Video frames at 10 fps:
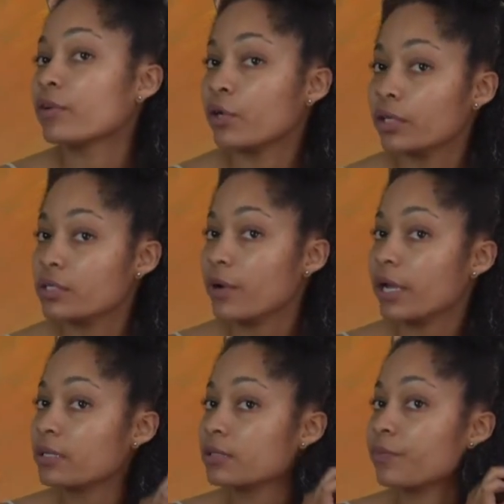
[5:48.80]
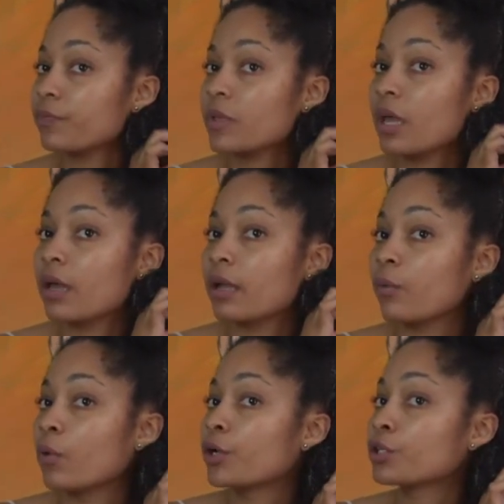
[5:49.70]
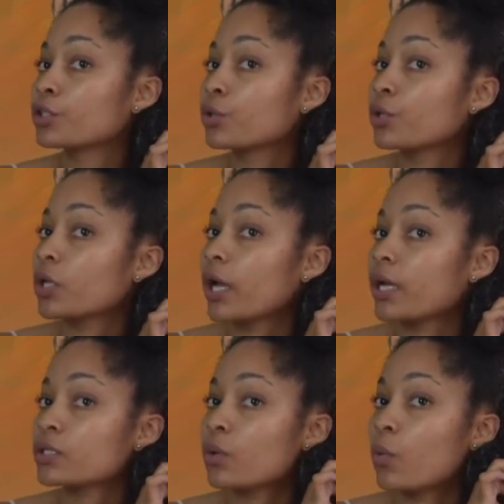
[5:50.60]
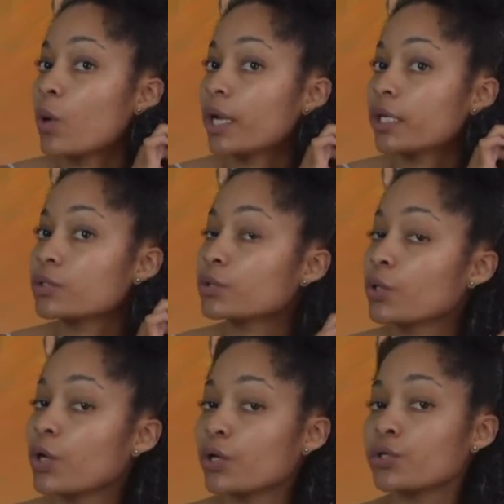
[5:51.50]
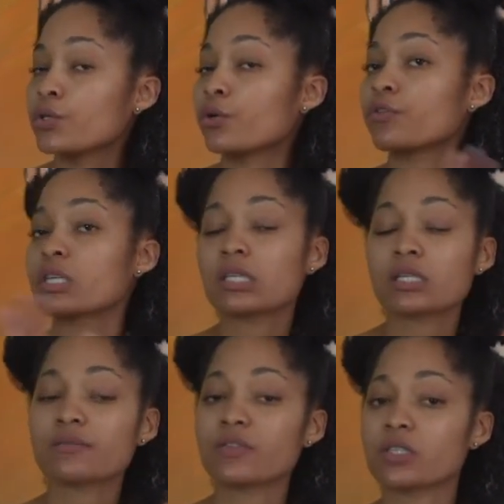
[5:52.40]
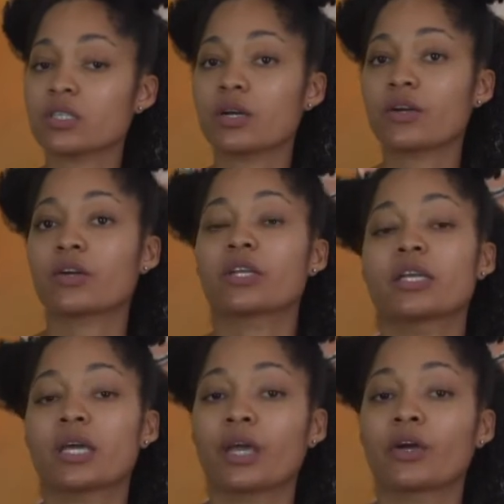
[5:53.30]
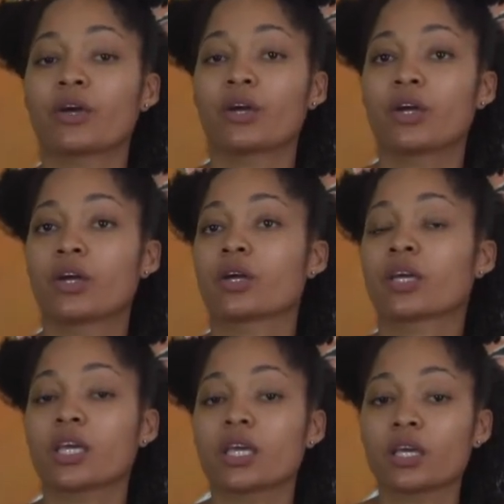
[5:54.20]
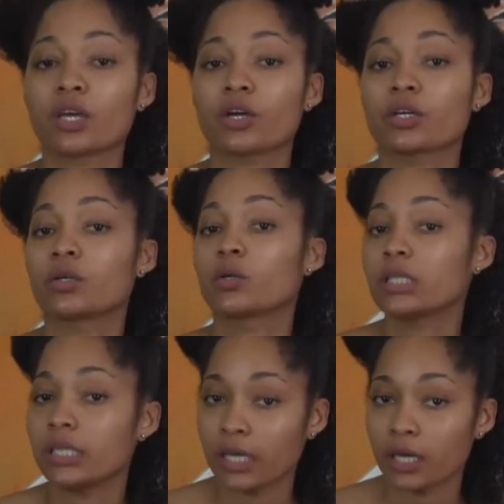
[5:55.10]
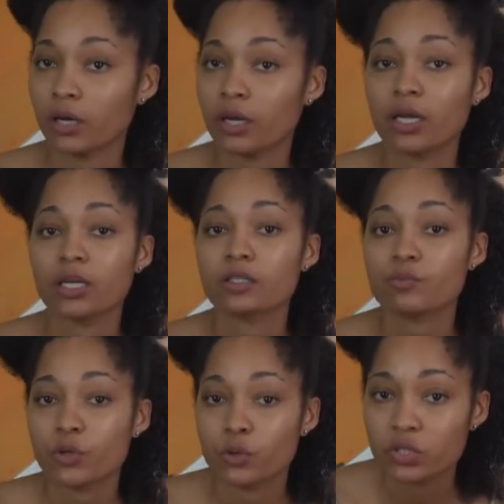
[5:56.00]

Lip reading: knot, right? And I want to show you guys what I do. So first things first, curly hair, kinky hair, coily hair is prone